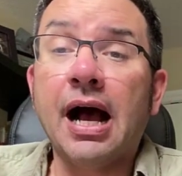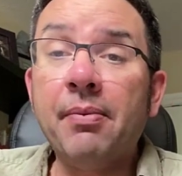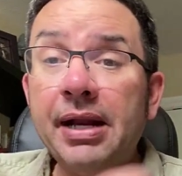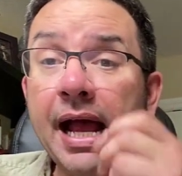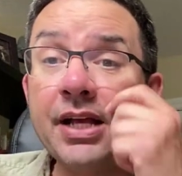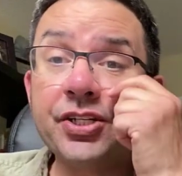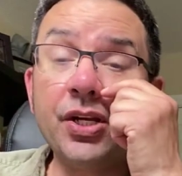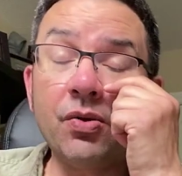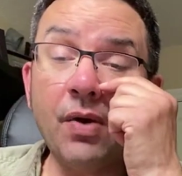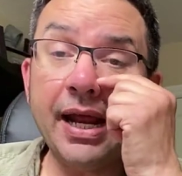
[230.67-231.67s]
I'm going to ask you
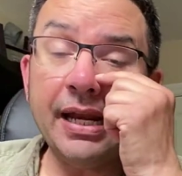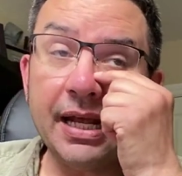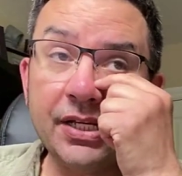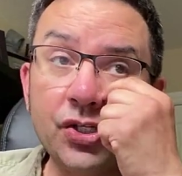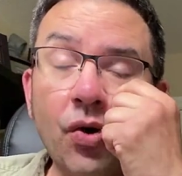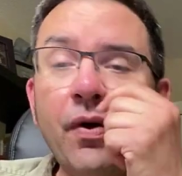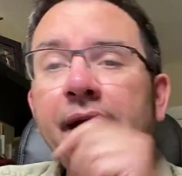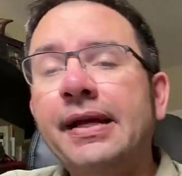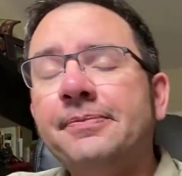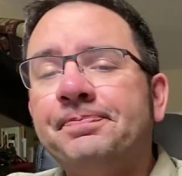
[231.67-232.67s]
to write a
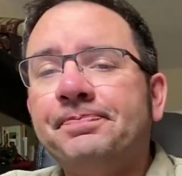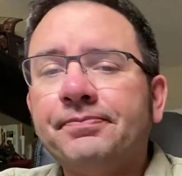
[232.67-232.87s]
story